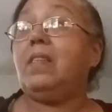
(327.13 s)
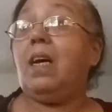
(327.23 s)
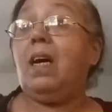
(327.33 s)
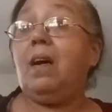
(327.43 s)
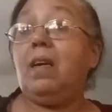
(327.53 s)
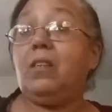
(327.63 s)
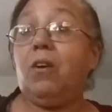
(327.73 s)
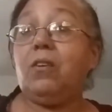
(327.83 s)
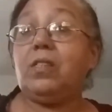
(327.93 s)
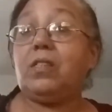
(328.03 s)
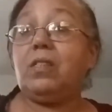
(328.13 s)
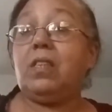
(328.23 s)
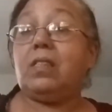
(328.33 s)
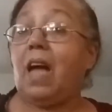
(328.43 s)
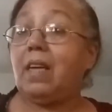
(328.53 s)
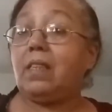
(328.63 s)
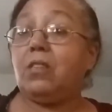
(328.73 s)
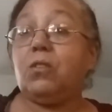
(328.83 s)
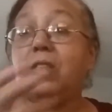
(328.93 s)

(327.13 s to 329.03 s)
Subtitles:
nurse, the doctor,